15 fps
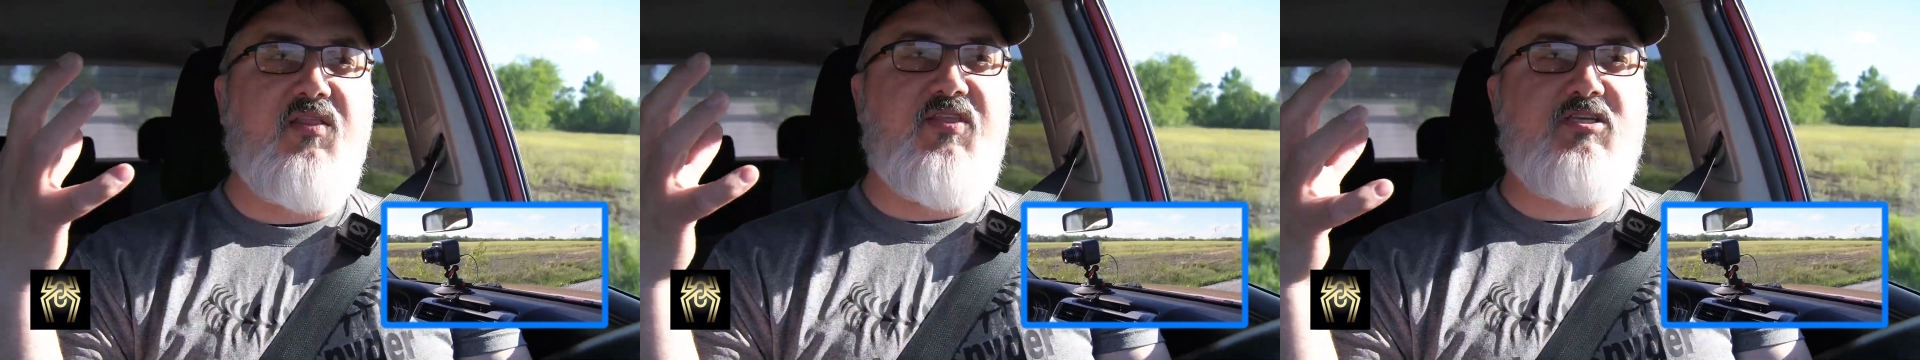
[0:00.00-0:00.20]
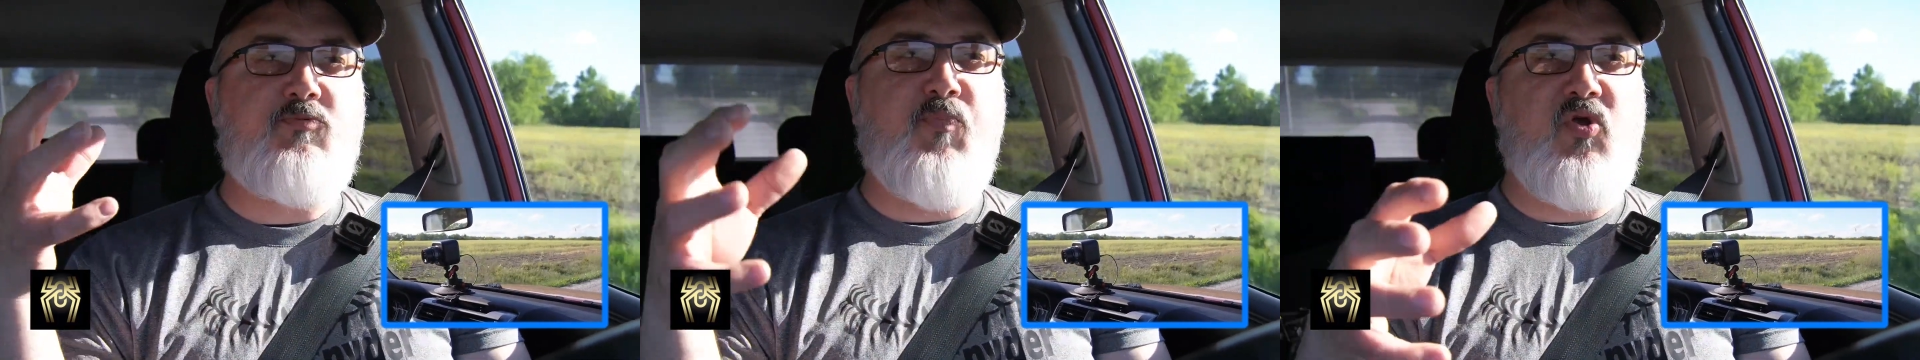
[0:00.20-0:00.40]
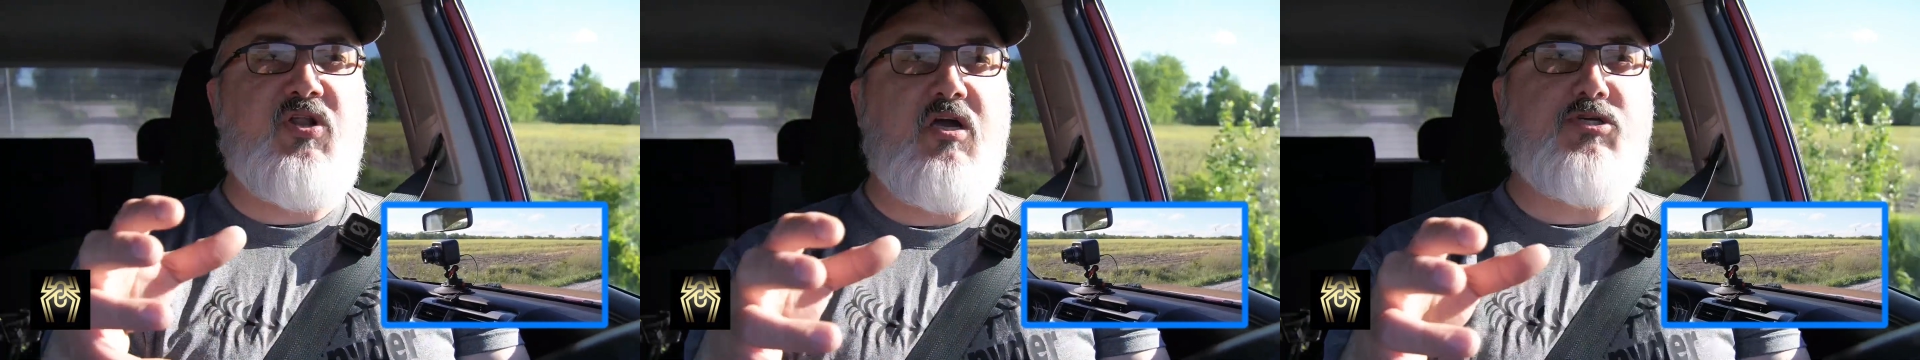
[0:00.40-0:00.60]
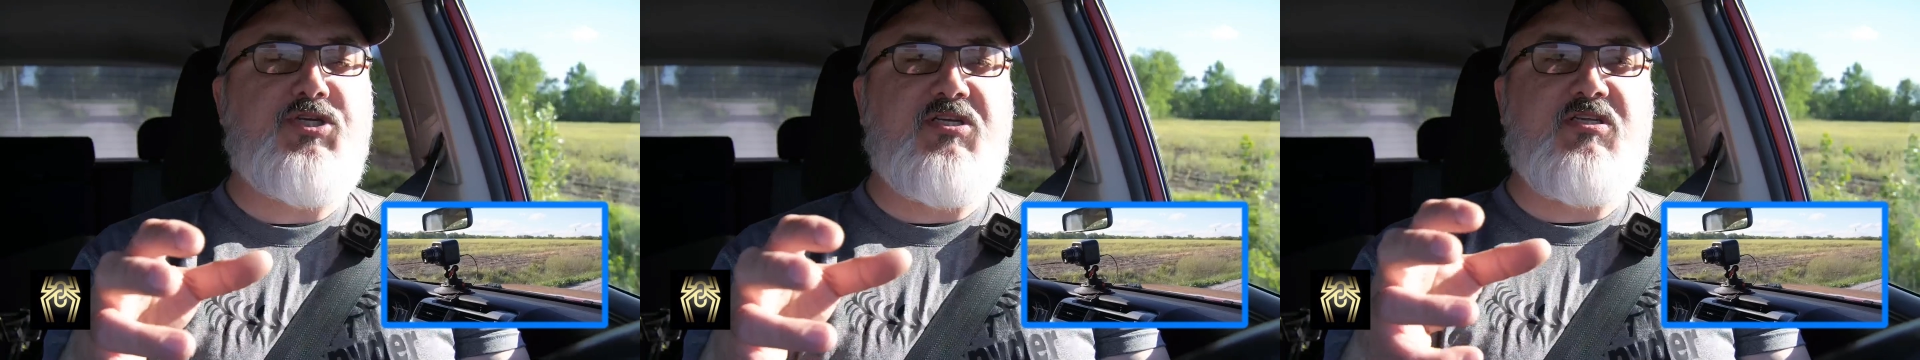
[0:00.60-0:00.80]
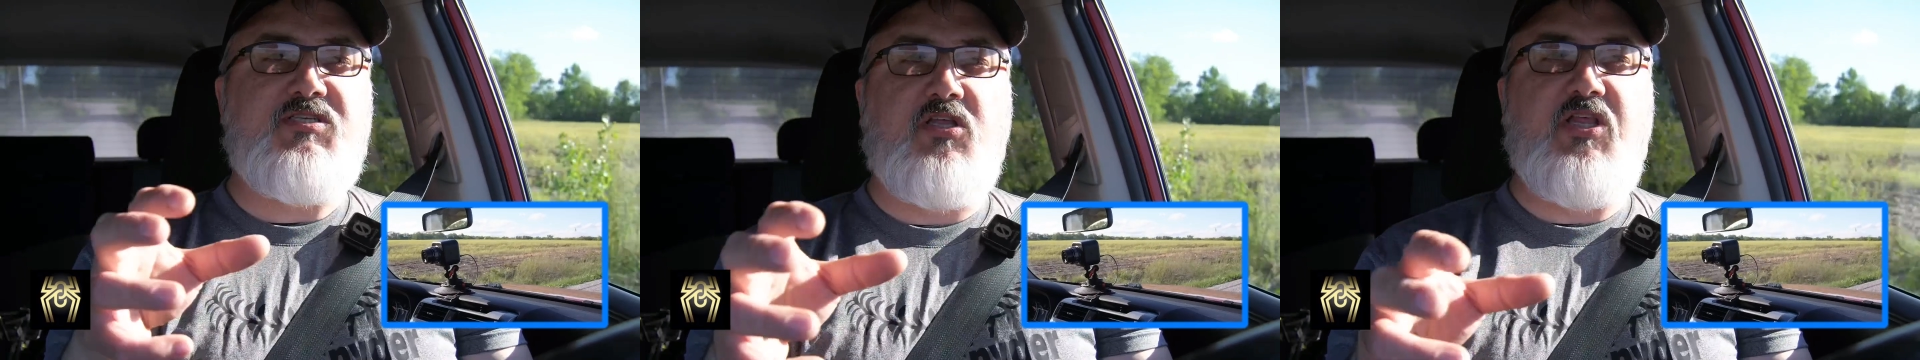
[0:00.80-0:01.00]
This
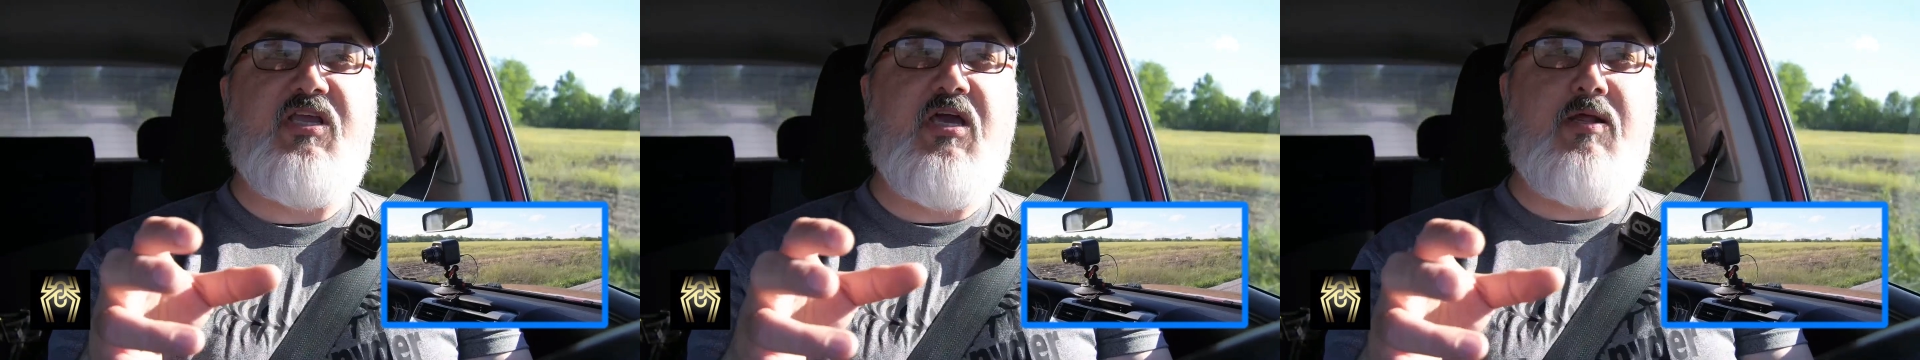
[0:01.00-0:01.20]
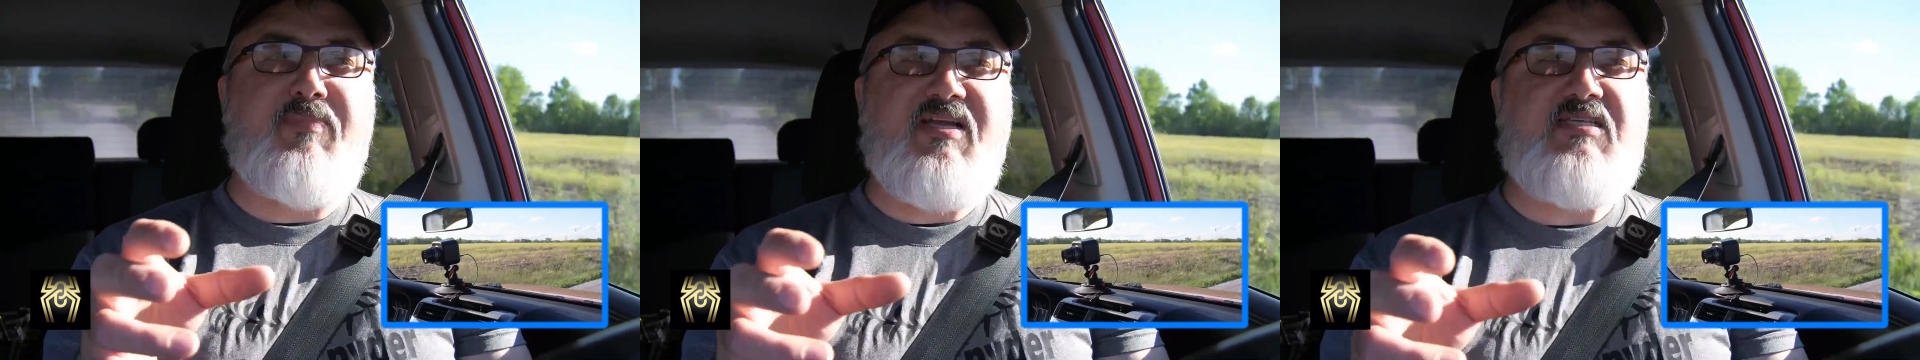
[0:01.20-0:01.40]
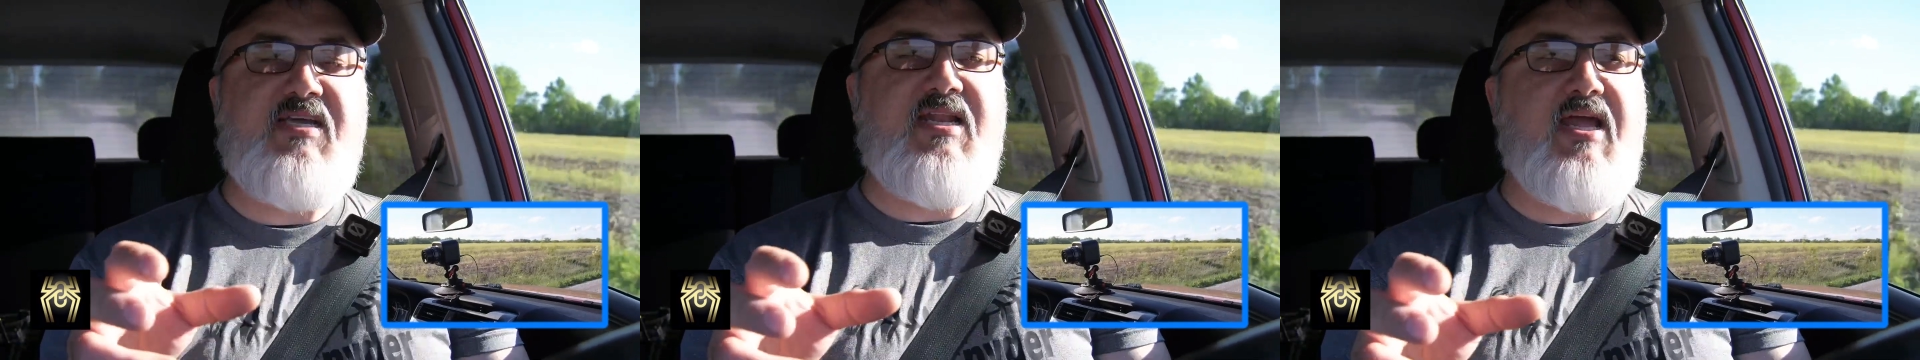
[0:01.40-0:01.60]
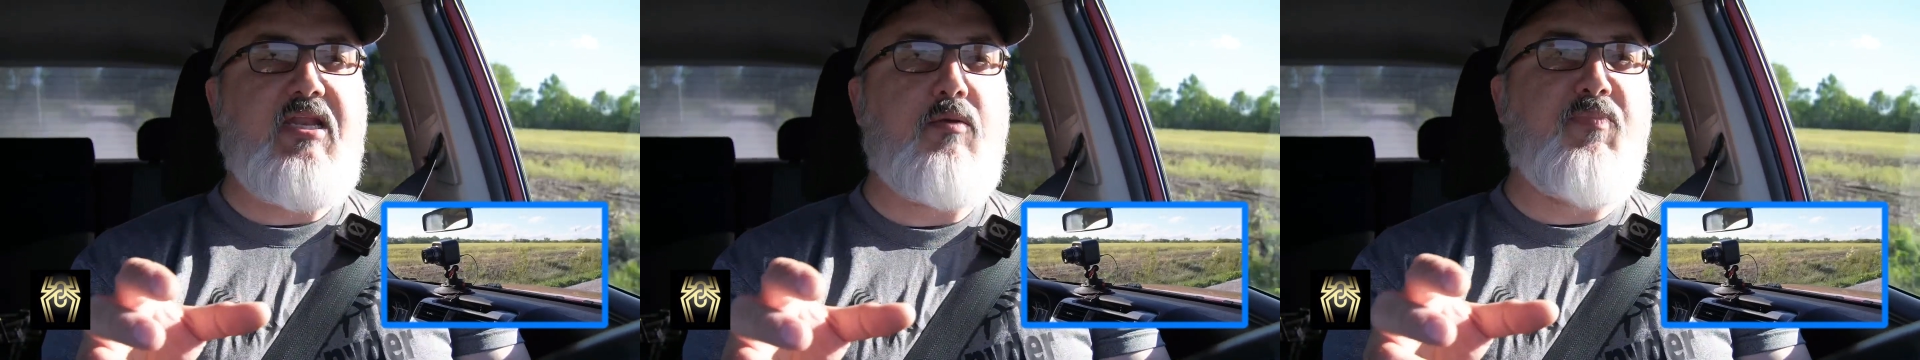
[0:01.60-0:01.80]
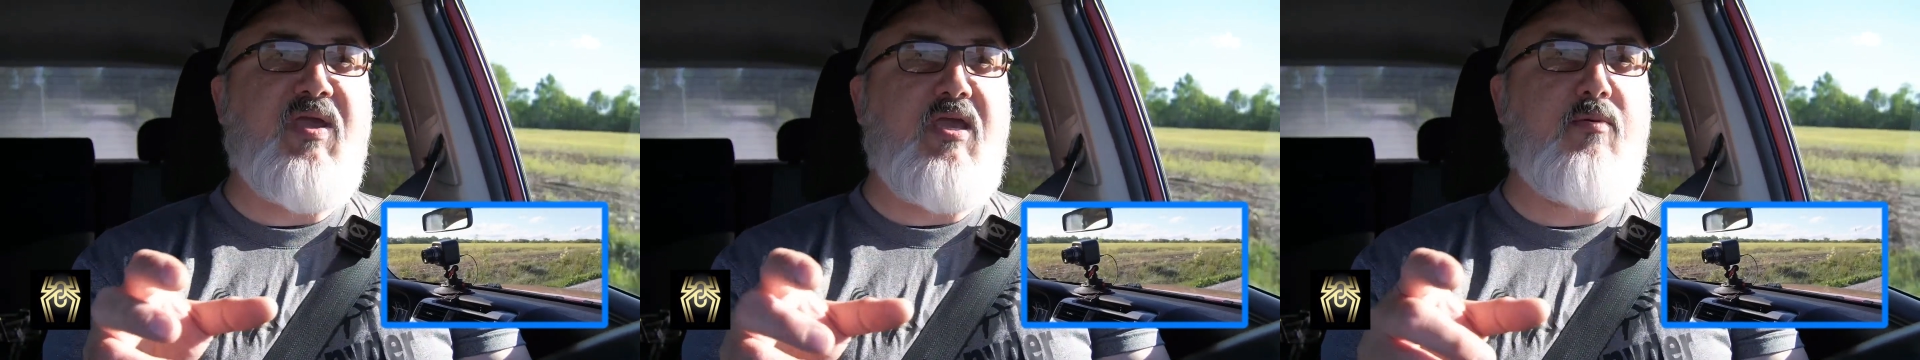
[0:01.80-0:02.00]
production is only going to be
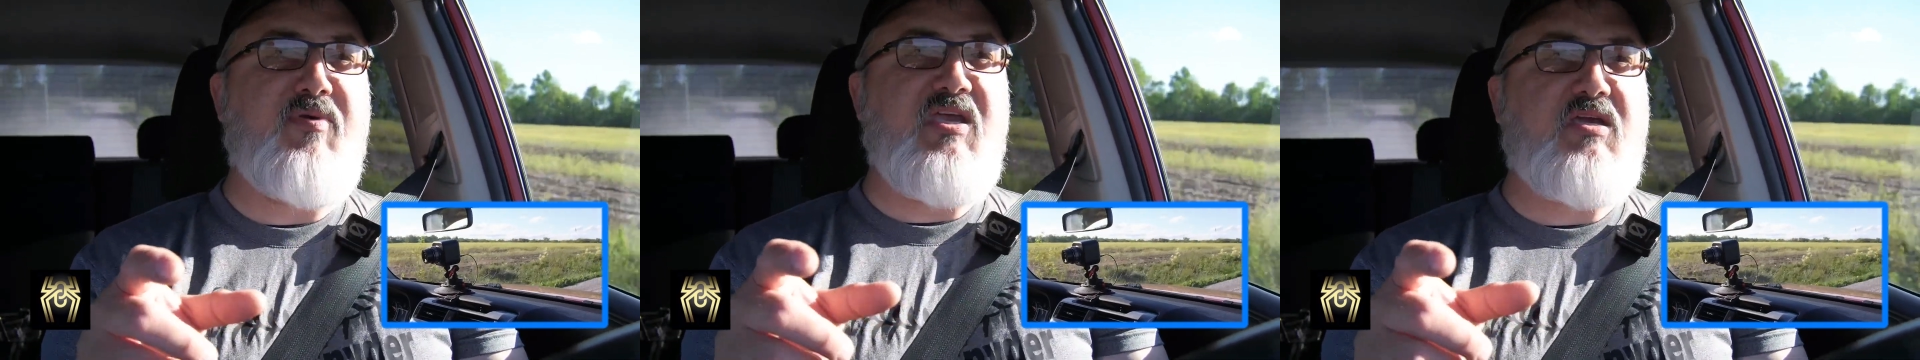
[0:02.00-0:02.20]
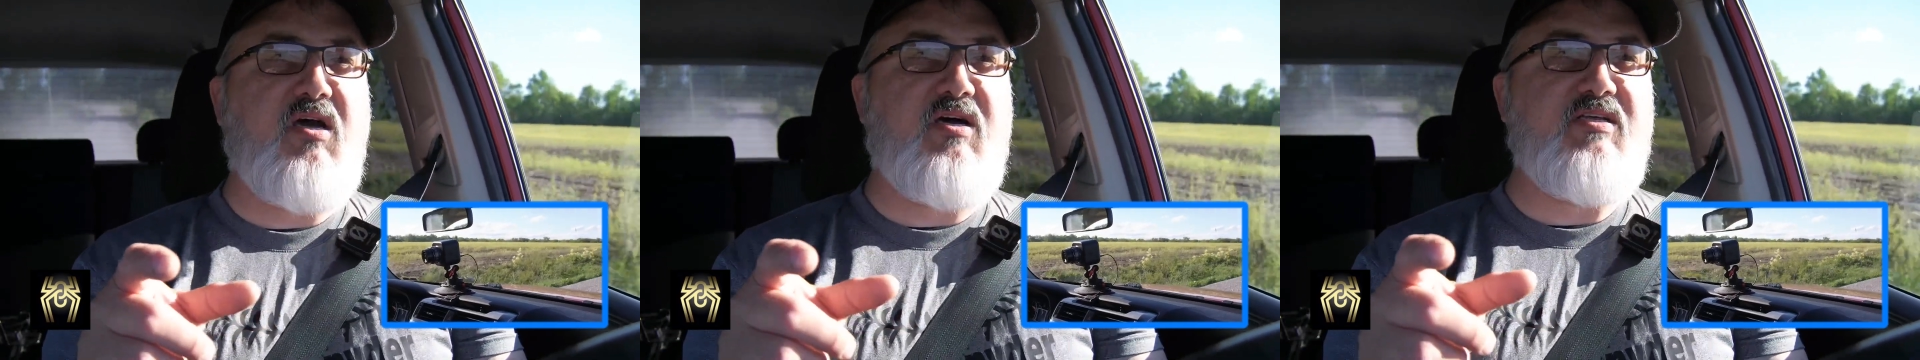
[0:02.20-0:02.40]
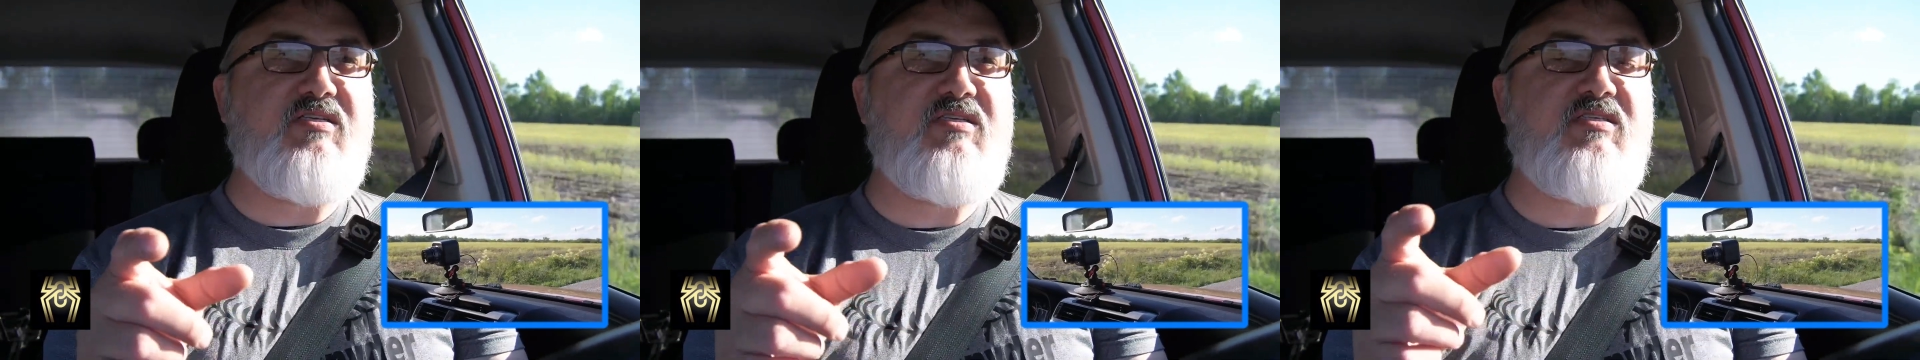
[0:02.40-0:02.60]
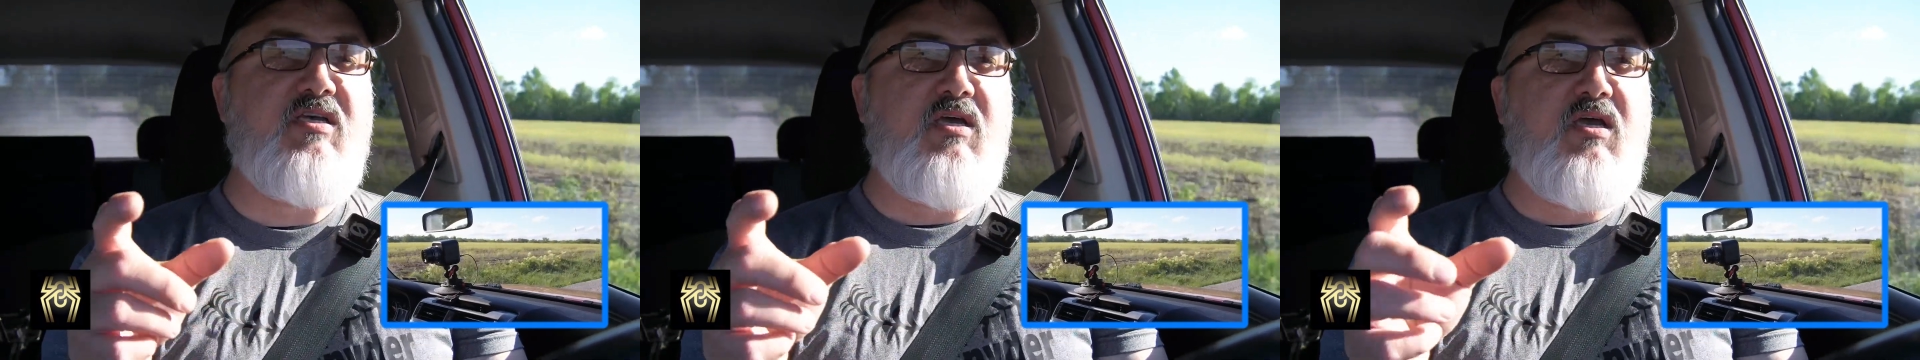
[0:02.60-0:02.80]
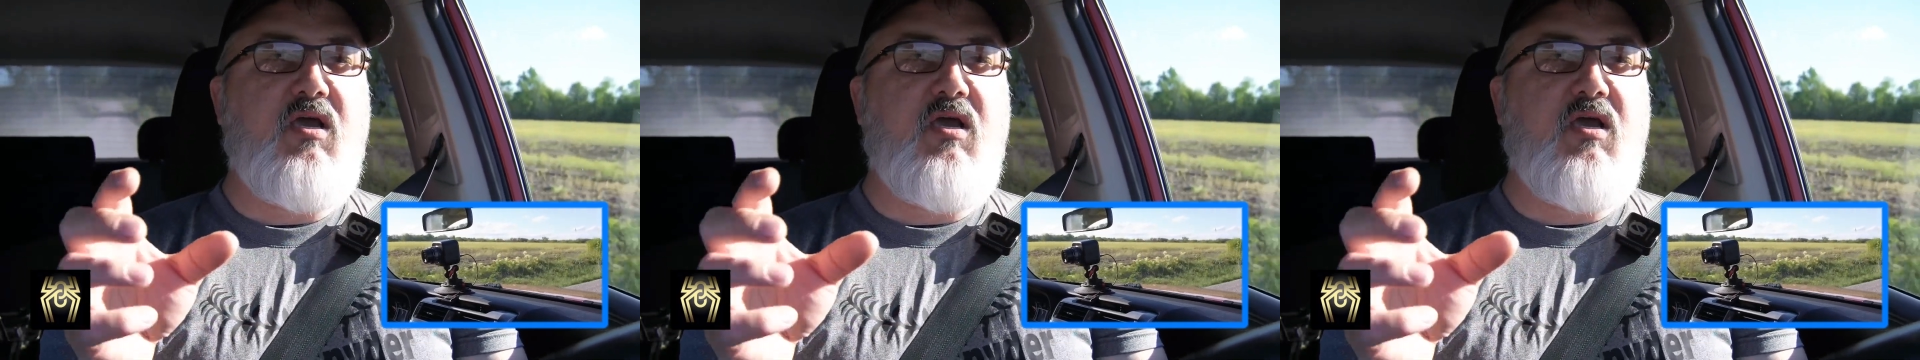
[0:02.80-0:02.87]
1080p because